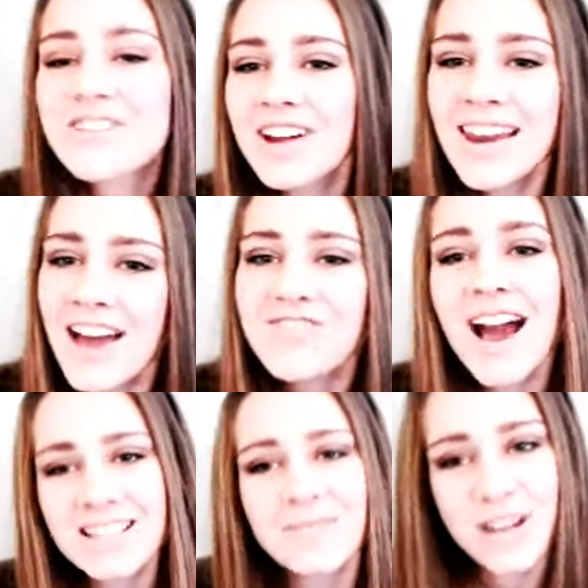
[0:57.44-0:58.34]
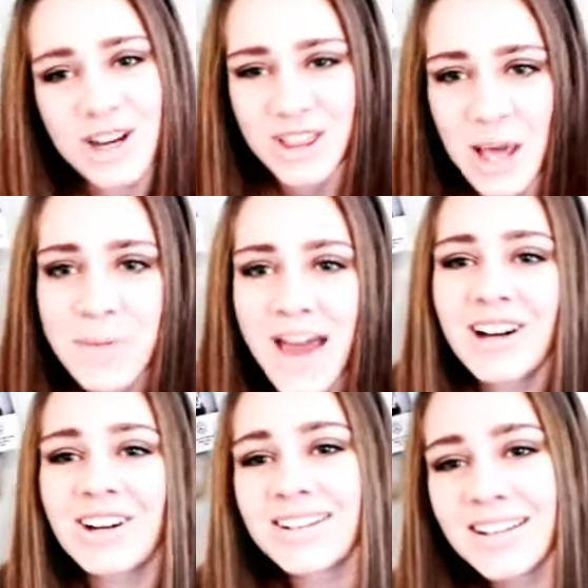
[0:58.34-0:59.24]
in real life, guys, I'm really not that
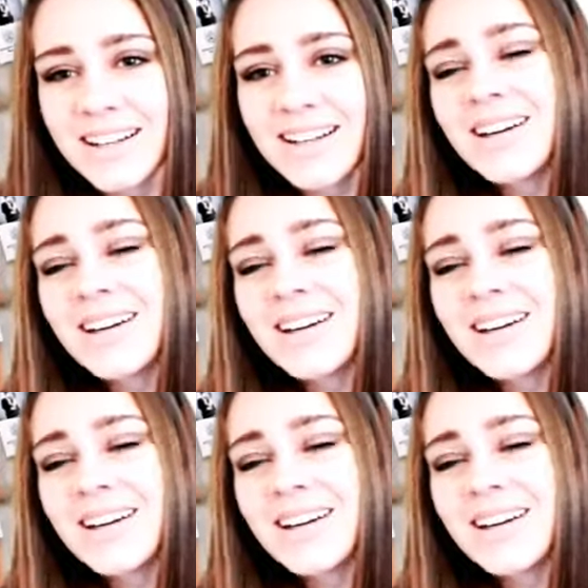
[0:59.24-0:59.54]
pale.